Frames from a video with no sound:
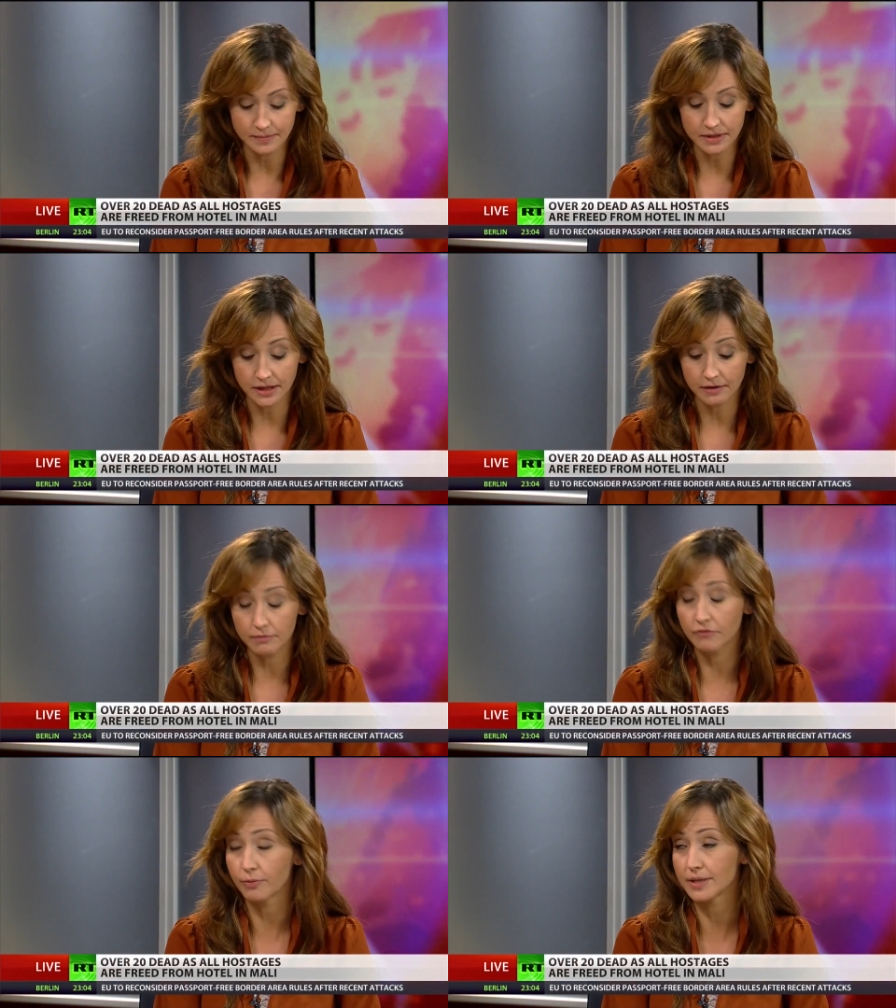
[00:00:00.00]
something
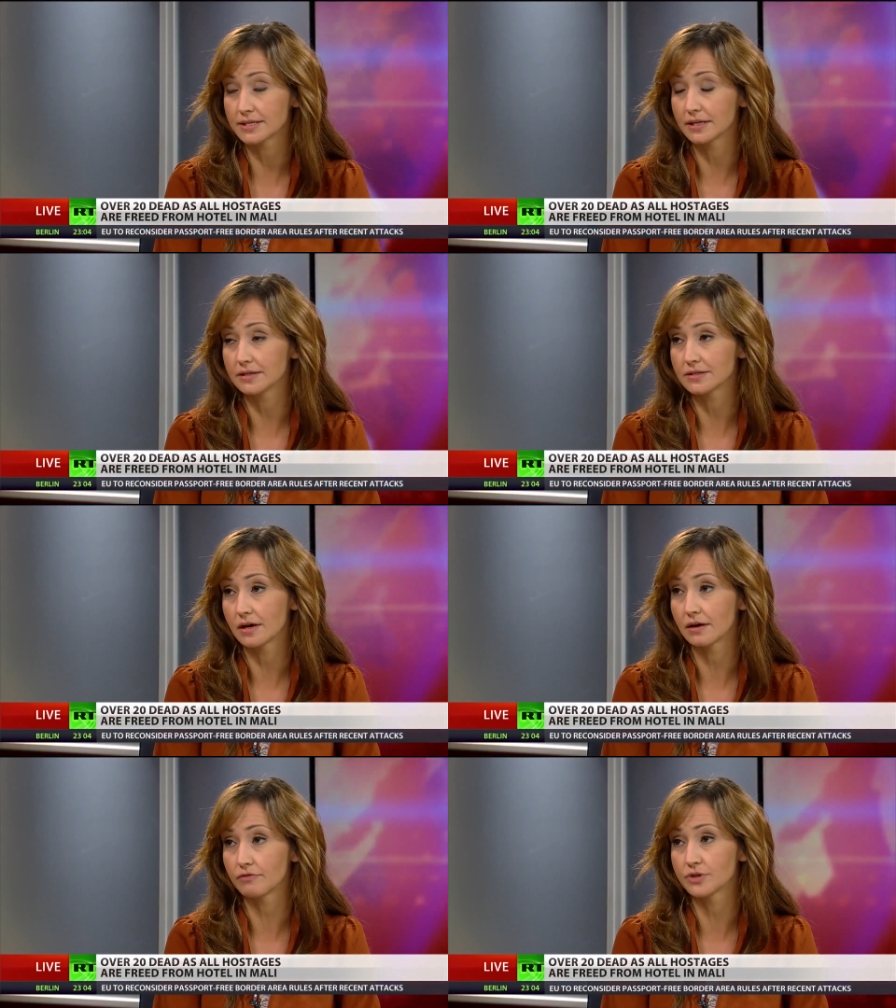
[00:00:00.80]
that
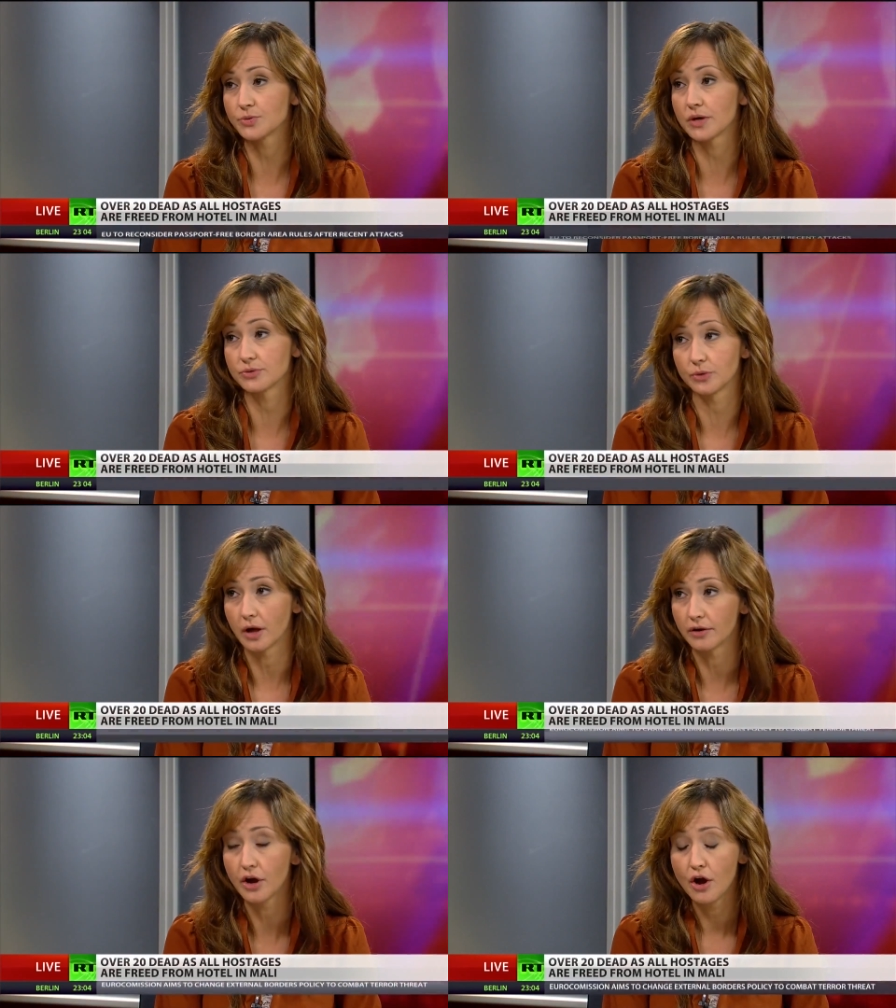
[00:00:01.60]
President uh, Francois
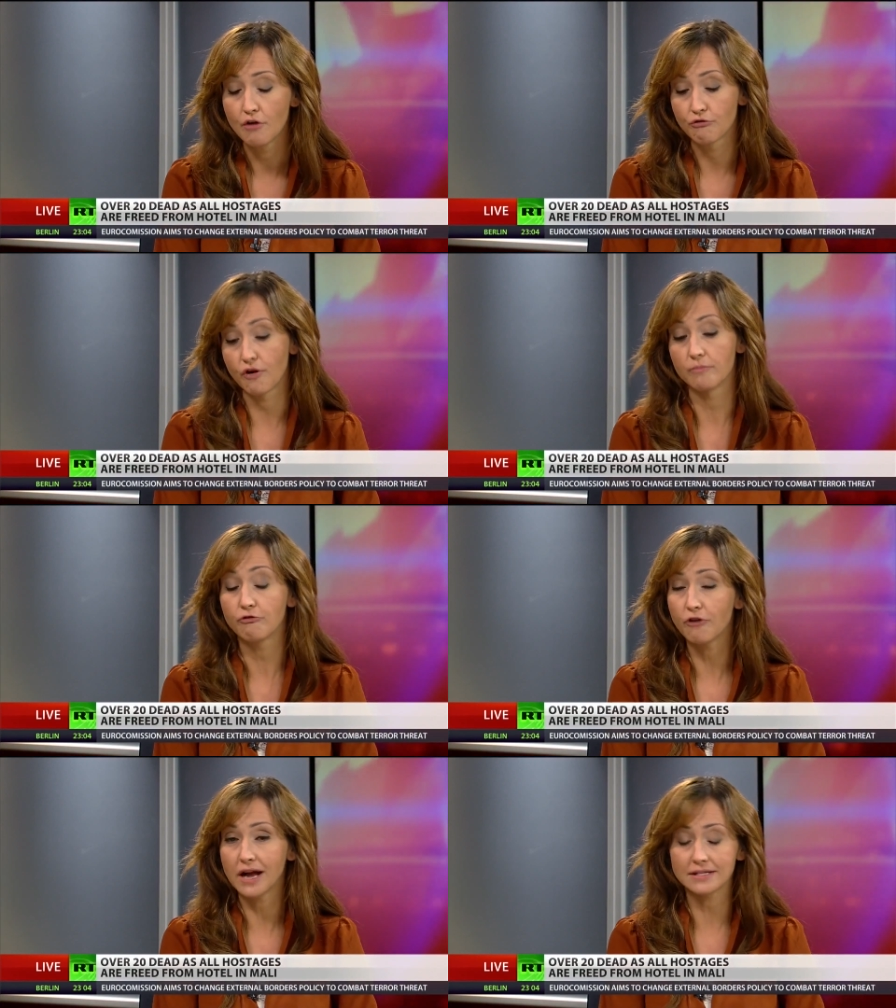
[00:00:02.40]
Hollande
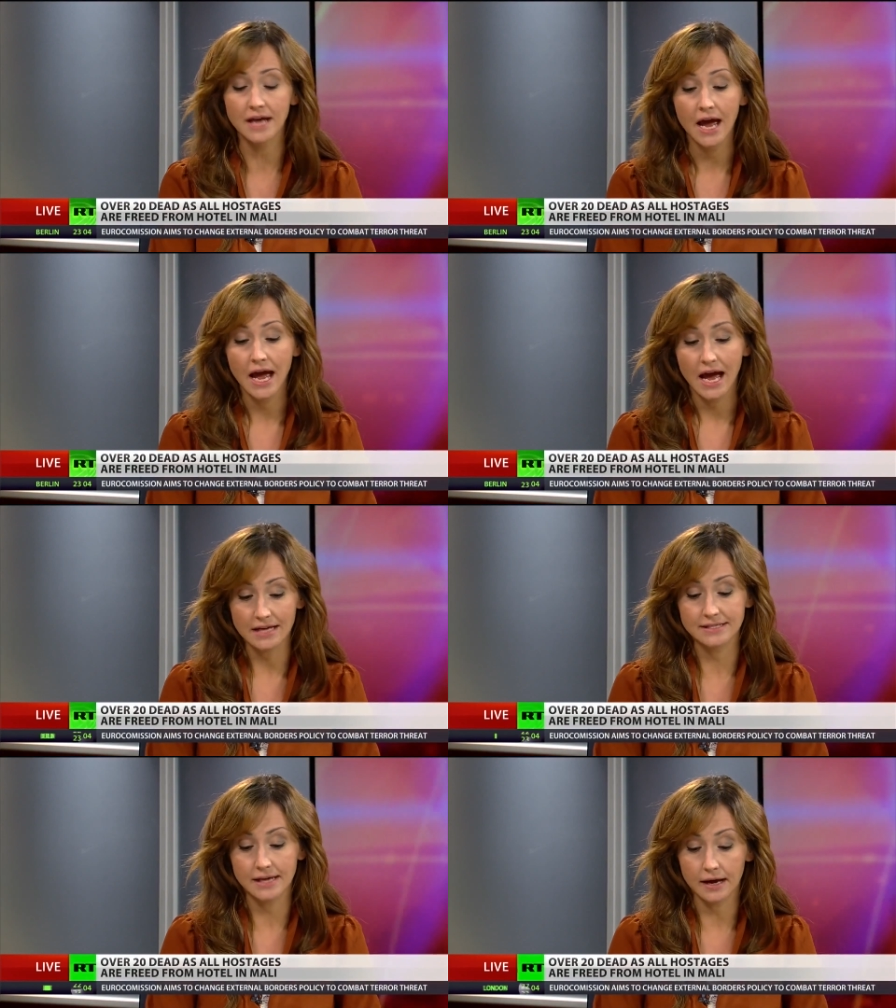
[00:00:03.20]
from France
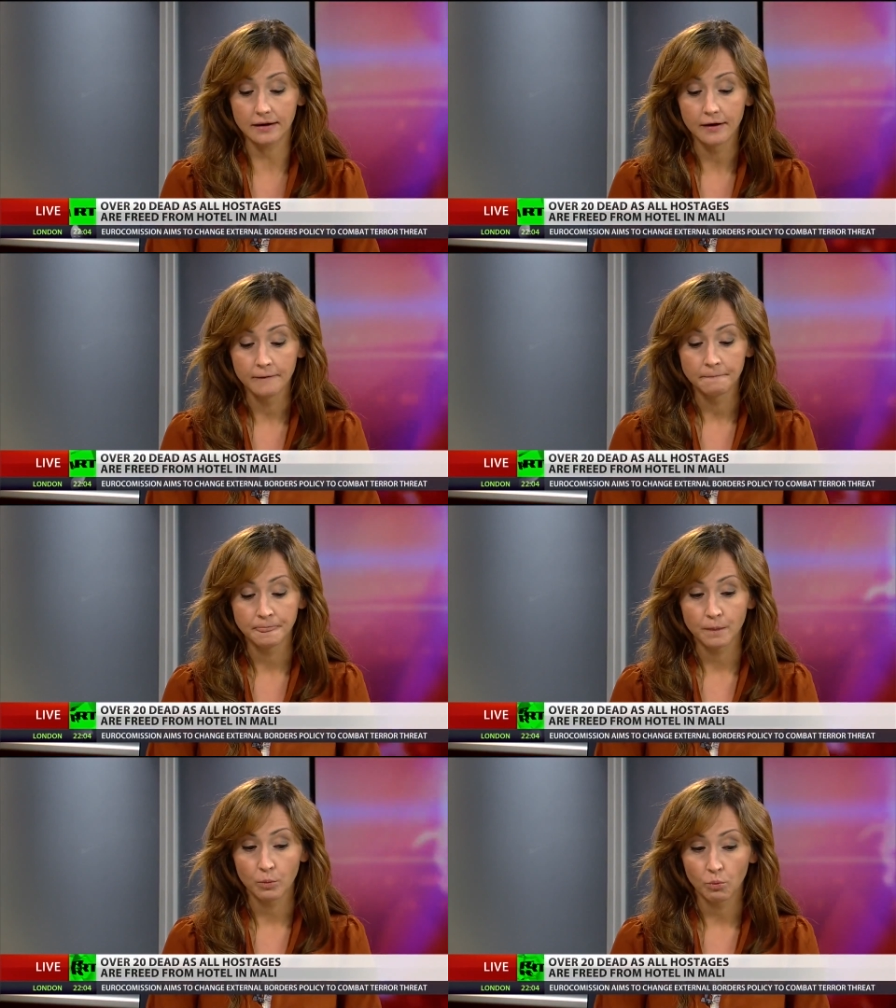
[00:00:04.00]
has said.
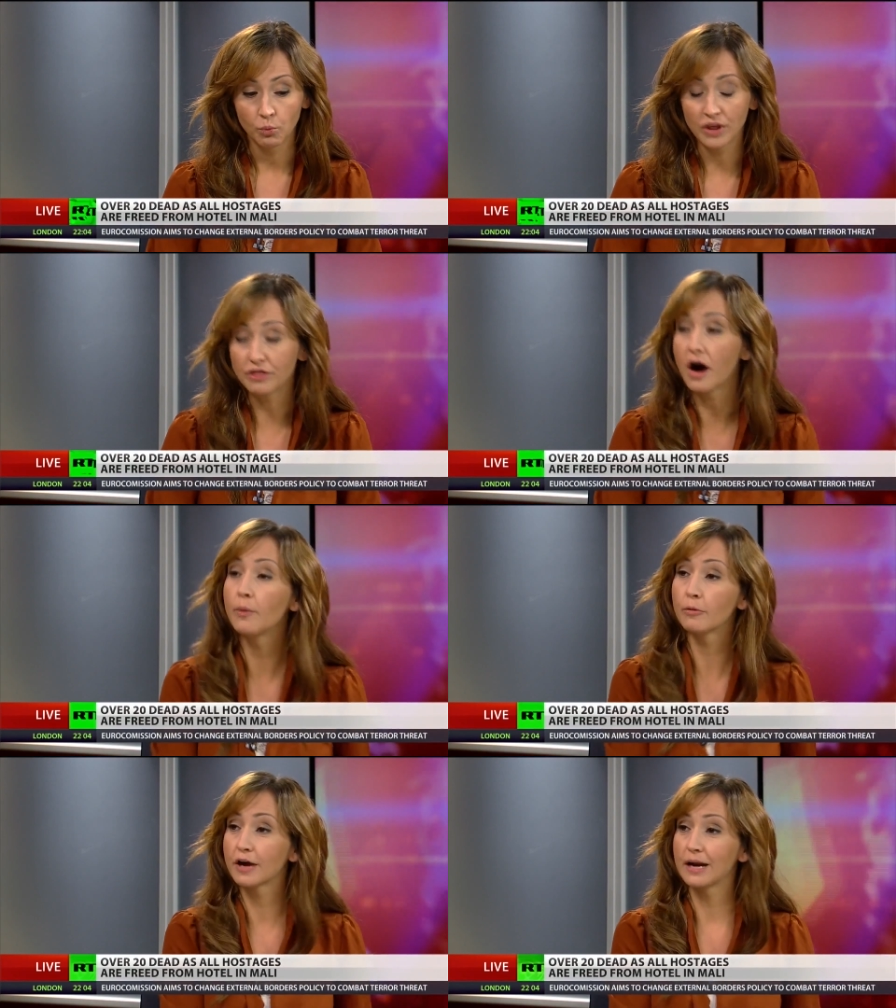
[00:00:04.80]
We
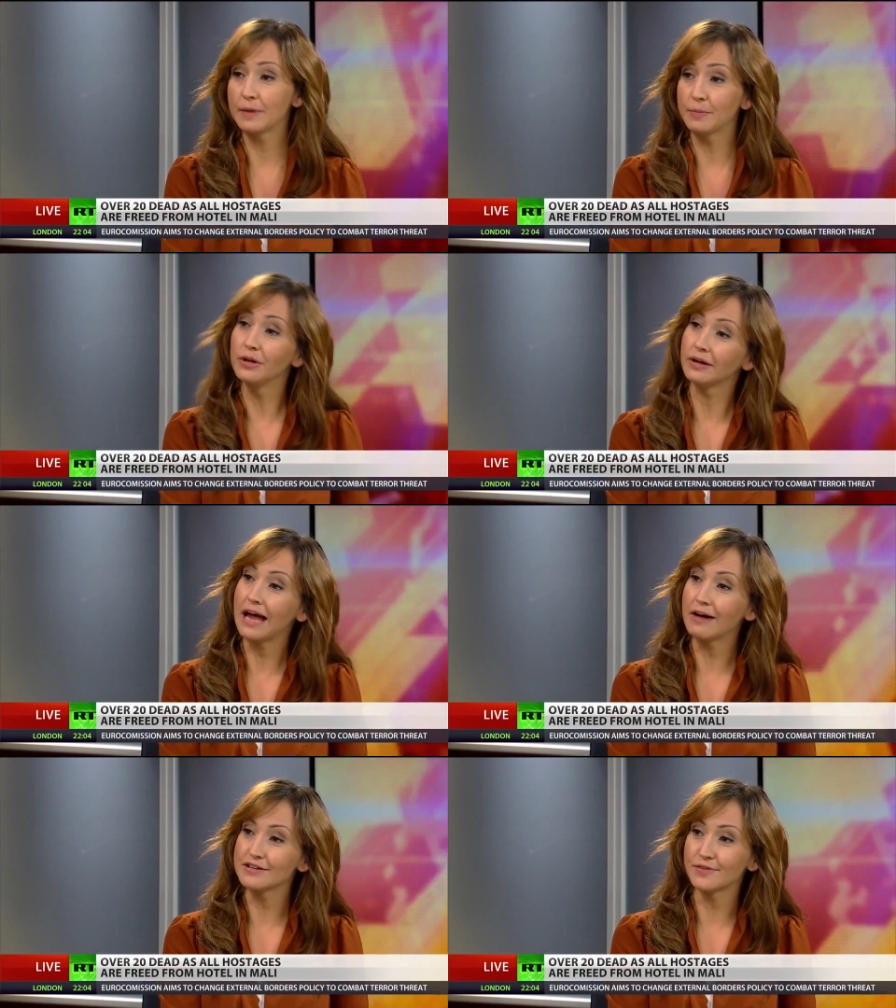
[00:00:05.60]
thought we were going to be
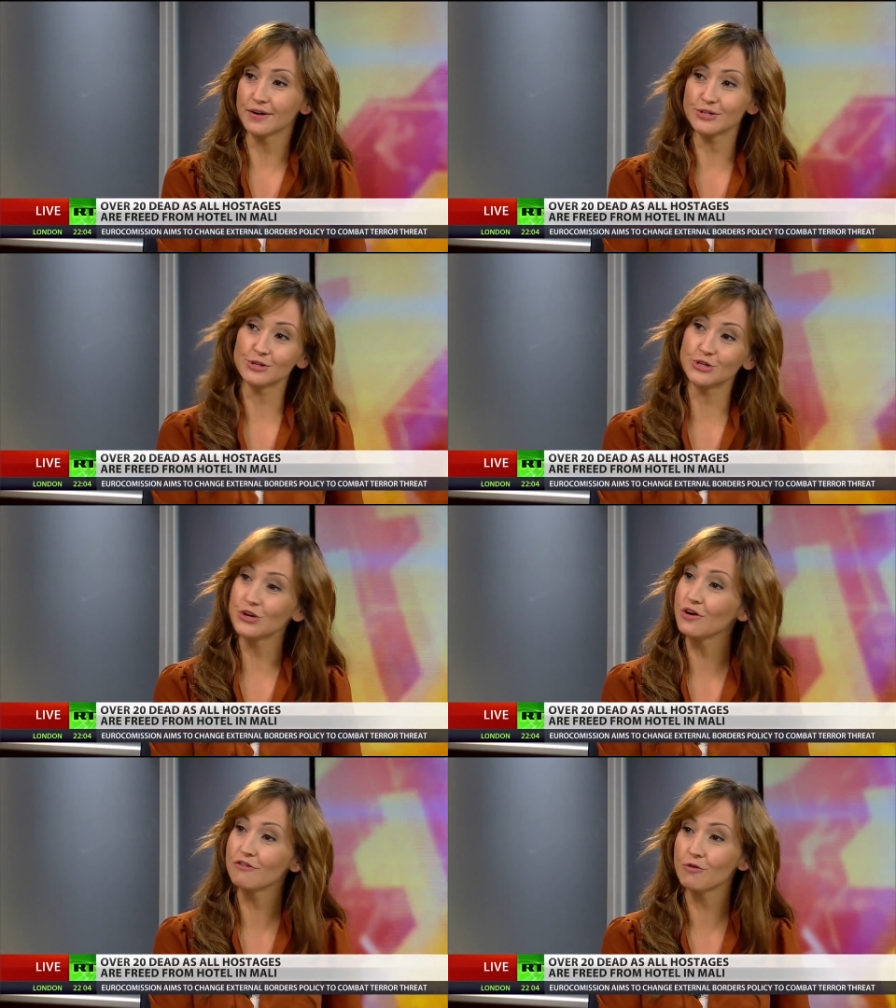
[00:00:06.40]
pulling out as far as our security